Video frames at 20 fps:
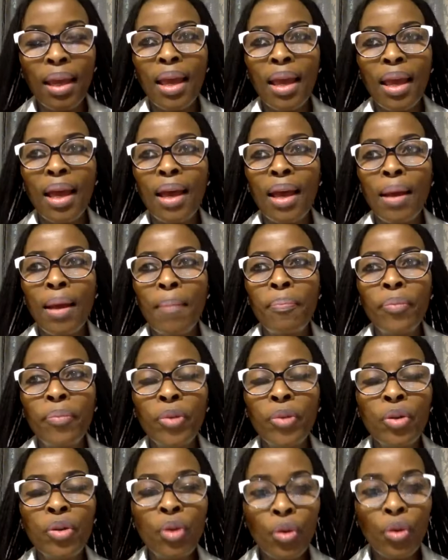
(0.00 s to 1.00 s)
um,
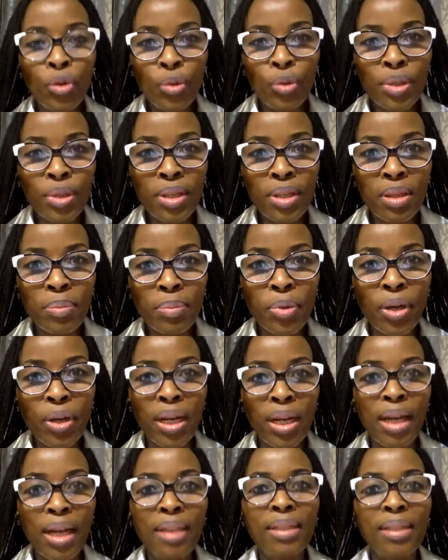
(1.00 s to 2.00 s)
you know, using the
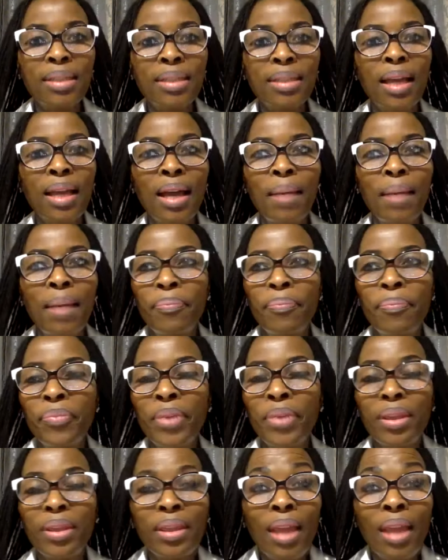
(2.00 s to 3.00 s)
product, um,
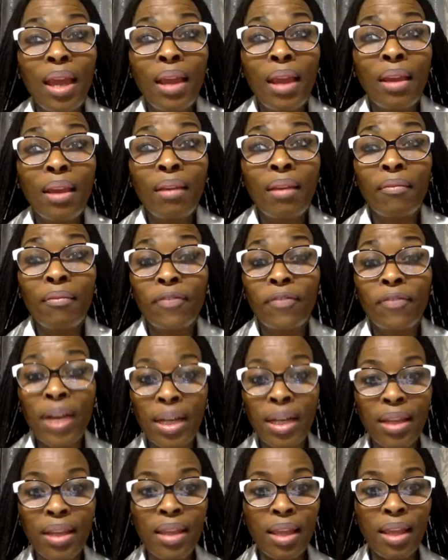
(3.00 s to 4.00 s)
they
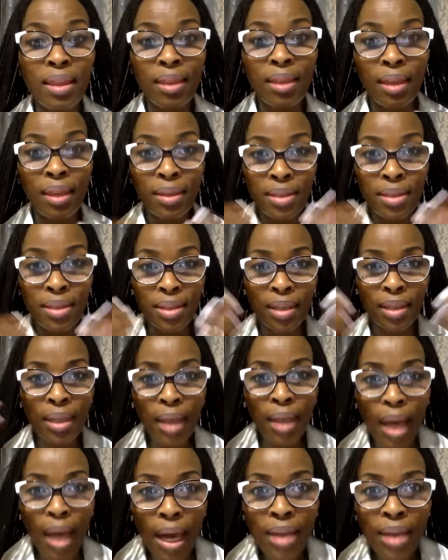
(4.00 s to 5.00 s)
finding that their skin
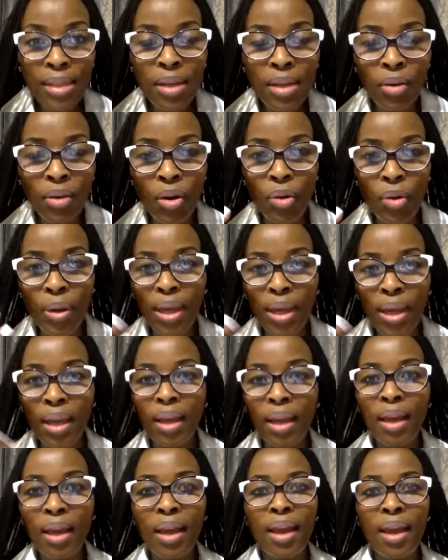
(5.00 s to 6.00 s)
lines are
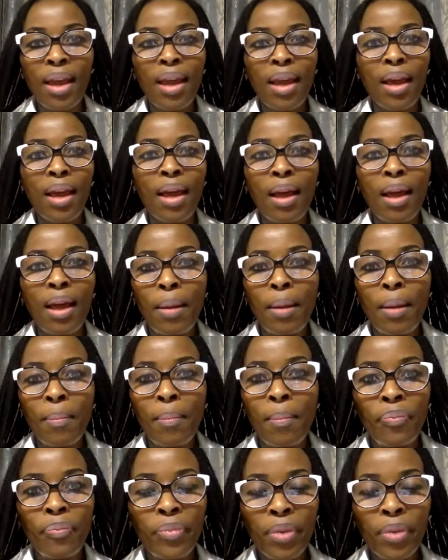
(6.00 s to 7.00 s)
going.
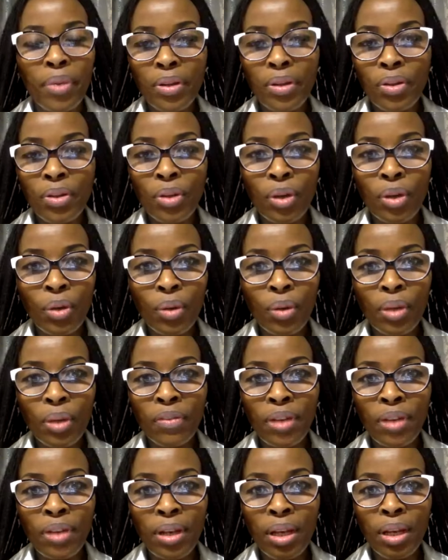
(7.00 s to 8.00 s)
Um, you know,
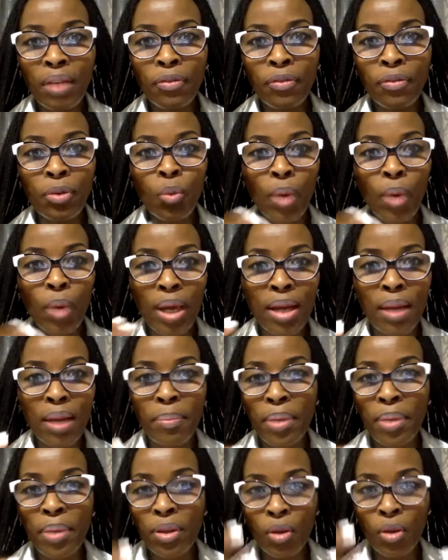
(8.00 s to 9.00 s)
even if you wake
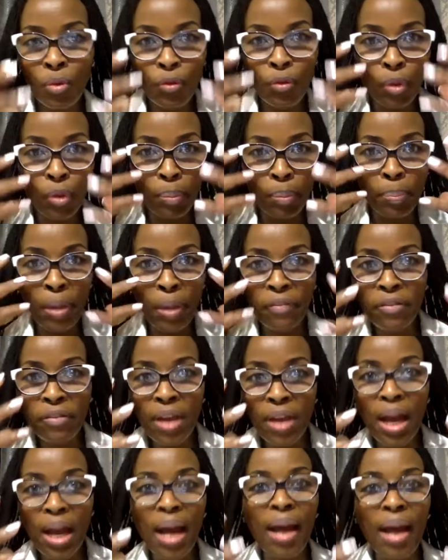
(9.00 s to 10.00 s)
up and you've got
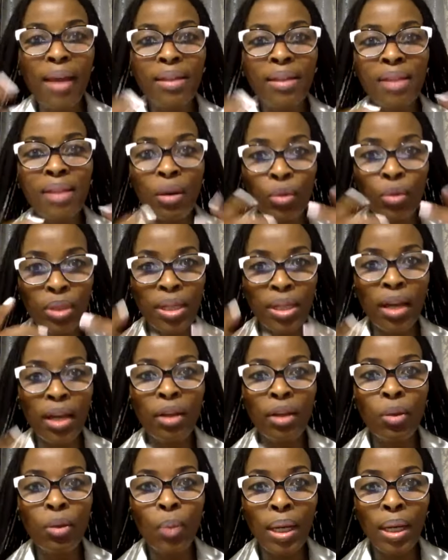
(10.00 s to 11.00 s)
puffy eyes, I could tell
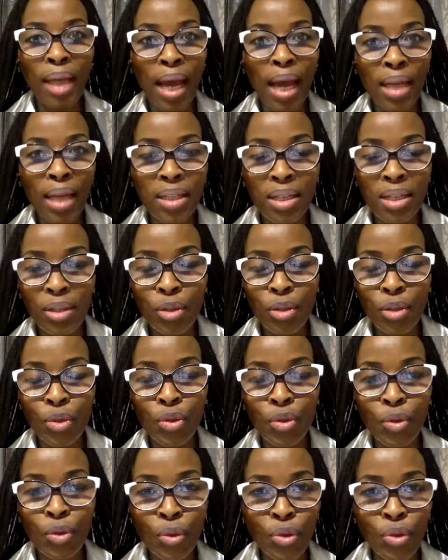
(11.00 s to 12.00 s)
you what eye gel to
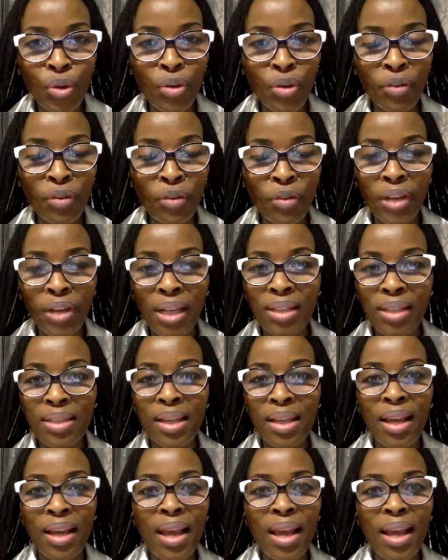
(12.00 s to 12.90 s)
use on your face.